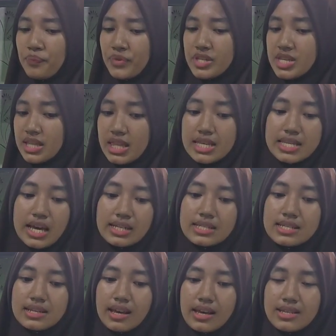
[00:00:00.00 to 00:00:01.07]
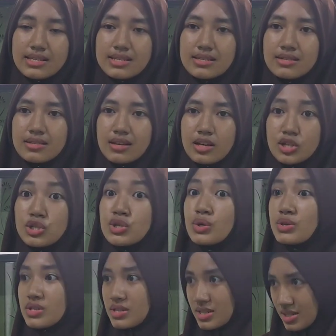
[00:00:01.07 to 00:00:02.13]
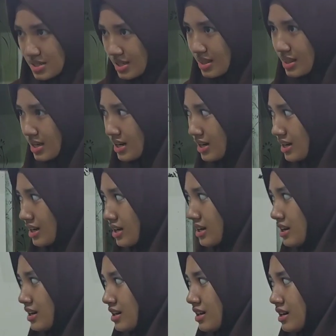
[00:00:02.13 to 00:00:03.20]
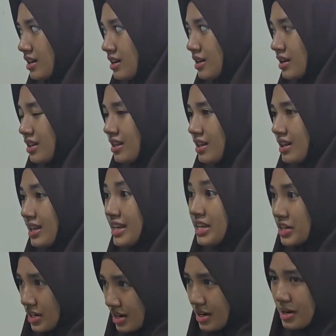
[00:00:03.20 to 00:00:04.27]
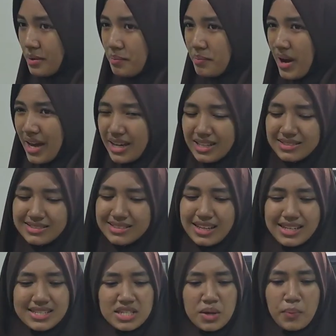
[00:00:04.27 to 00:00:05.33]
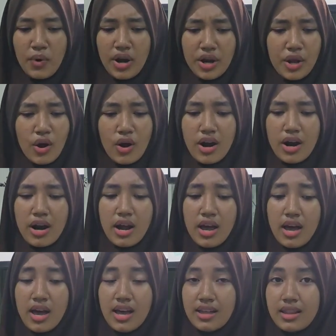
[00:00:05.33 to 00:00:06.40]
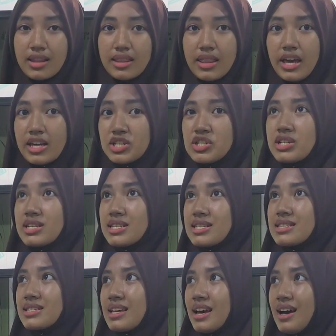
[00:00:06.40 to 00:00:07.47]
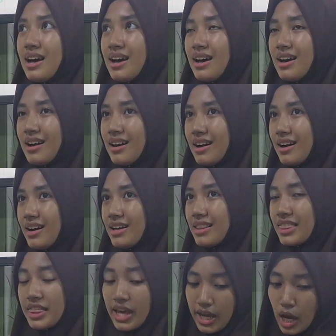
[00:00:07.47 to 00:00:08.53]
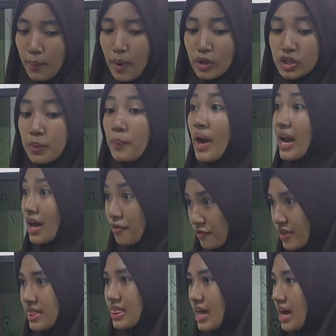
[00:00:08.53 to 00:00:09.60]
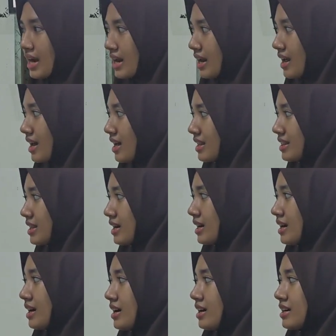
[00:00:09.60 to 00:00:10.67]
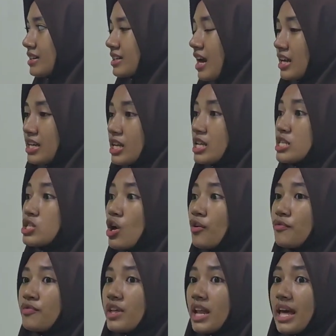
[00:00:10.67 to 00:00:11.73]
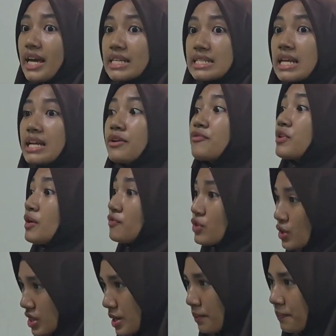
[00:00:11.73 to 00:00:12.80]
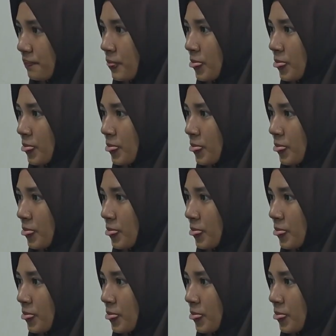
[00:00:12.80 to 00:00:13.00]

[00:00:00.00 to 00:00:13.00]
citizens choose the leader by the sympathy, or they just think about the benefit that the candidates of the legislative give to them.